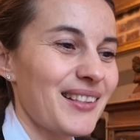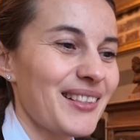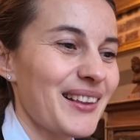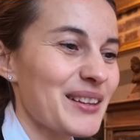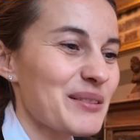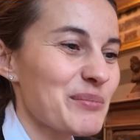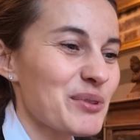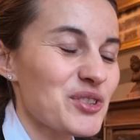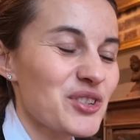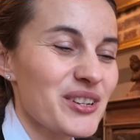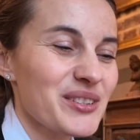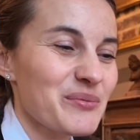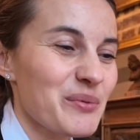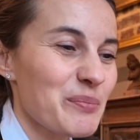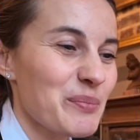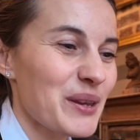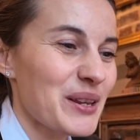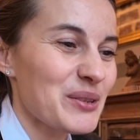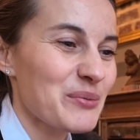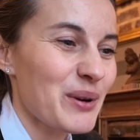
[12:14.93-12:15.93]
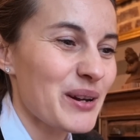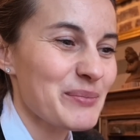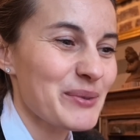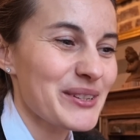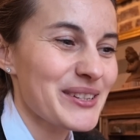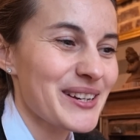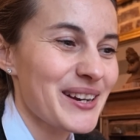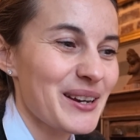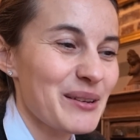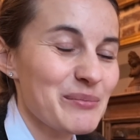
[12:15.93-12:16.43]
let me just repeat one more
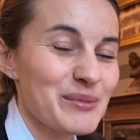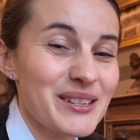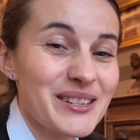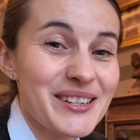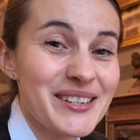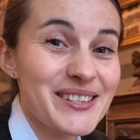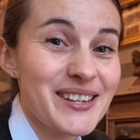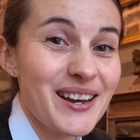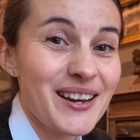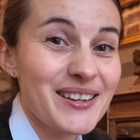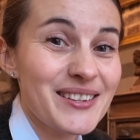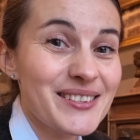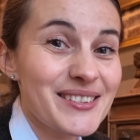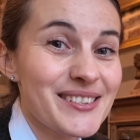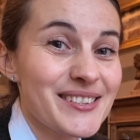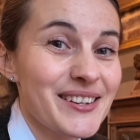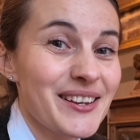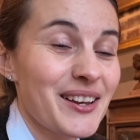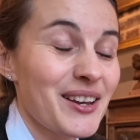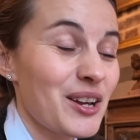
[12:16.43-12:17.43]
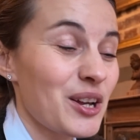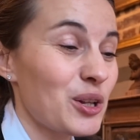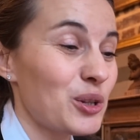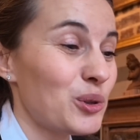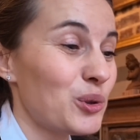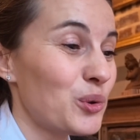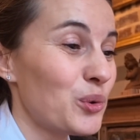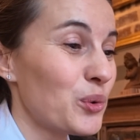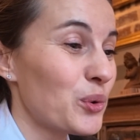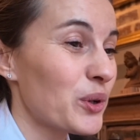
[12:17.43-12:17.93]
time, the designs
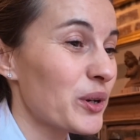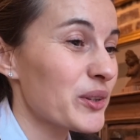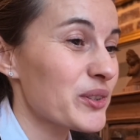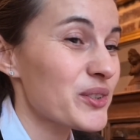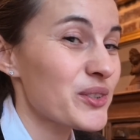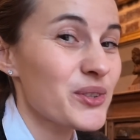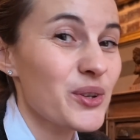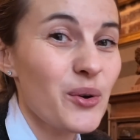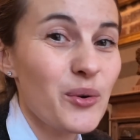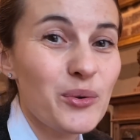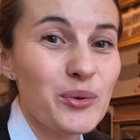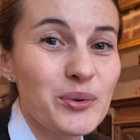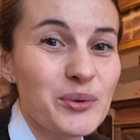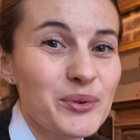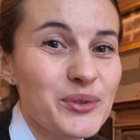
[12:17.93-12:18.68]
look so good.